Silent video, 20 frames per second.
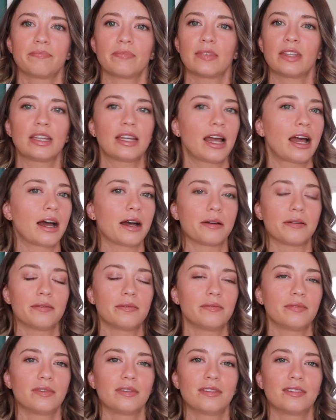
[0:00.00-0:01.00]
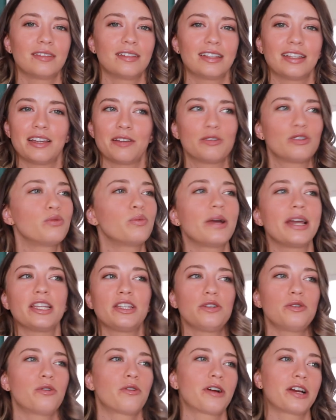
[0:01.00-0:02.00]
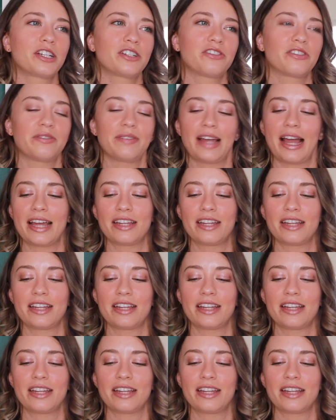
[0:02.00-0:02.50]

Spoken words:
yeah, it's way too orange for me.